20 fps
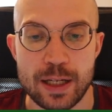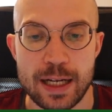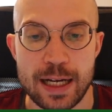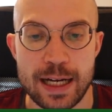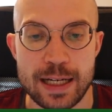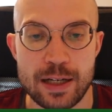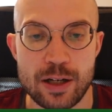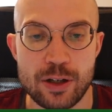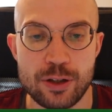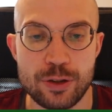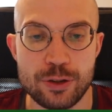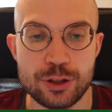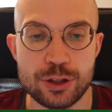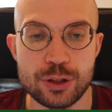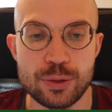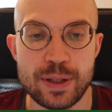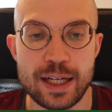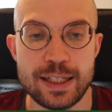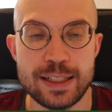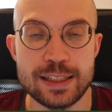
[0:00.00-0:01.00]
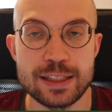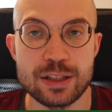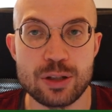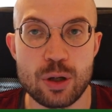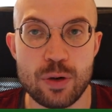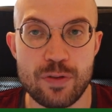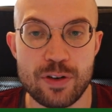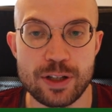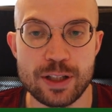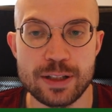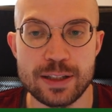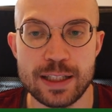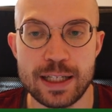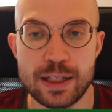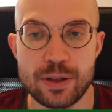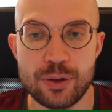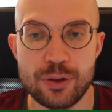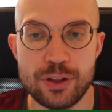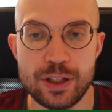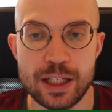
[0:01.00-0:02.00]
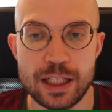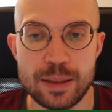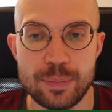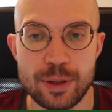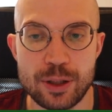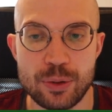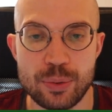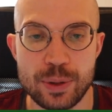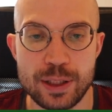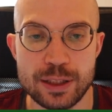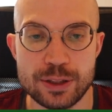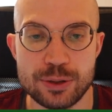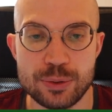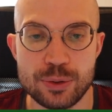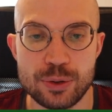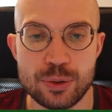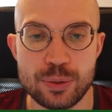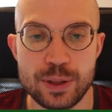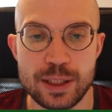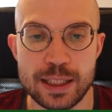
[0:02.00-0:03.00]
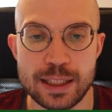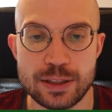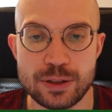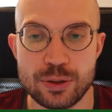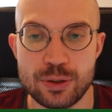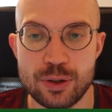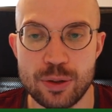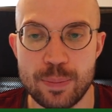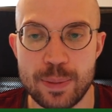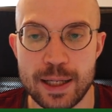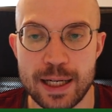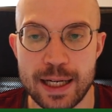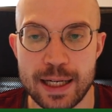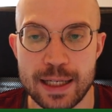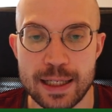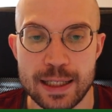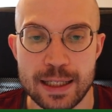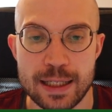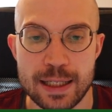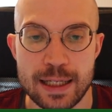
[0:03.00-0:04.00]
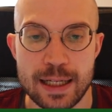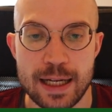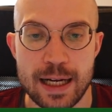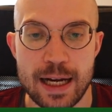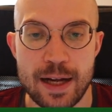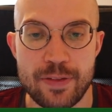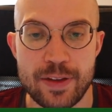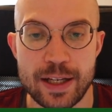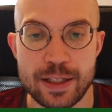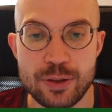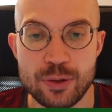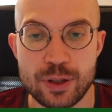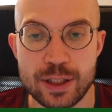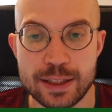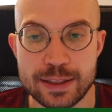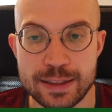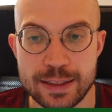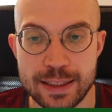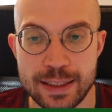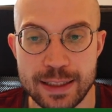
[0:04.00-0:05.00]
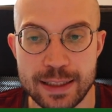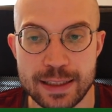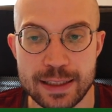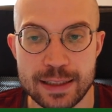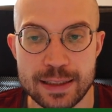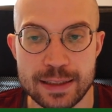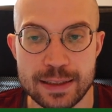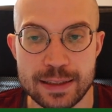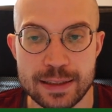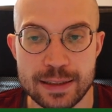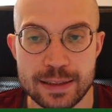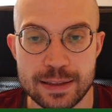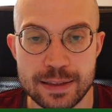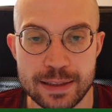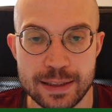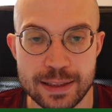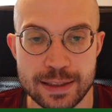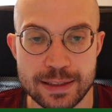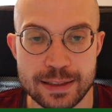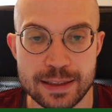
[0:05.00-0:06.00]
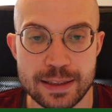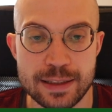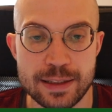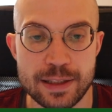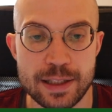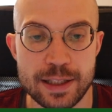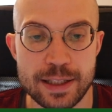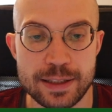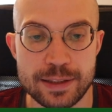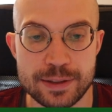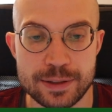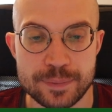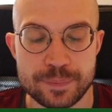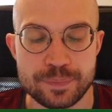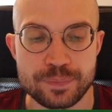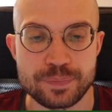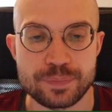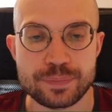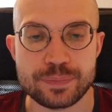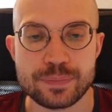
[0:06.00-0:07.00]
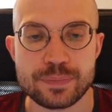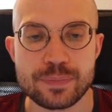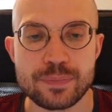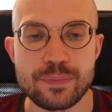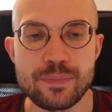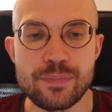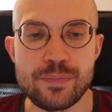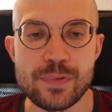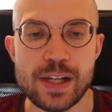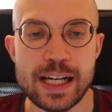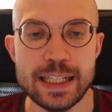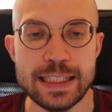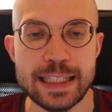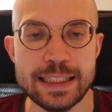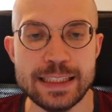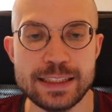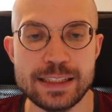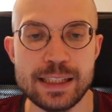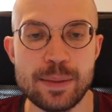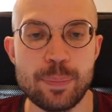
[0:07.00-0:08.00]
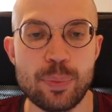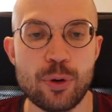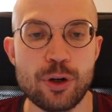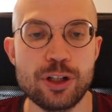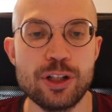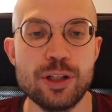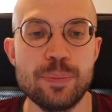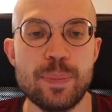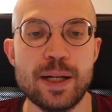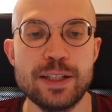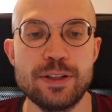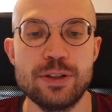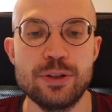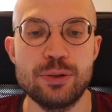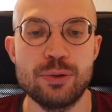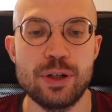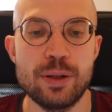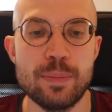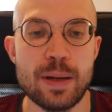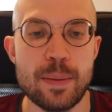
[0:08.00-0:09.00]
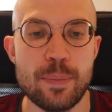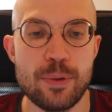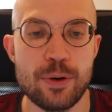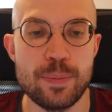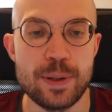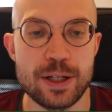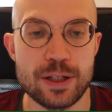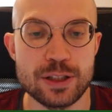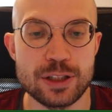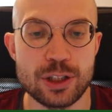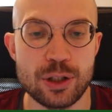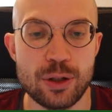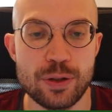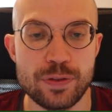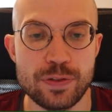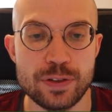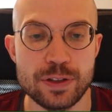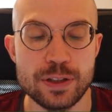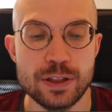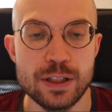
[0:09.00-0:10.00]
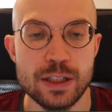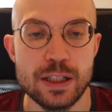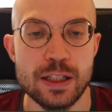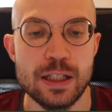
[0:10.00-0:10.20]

and also a discovered attack on the enemy queen. So the queen has to go back, and then you can take this knight. And that is an important pattern to remember, because often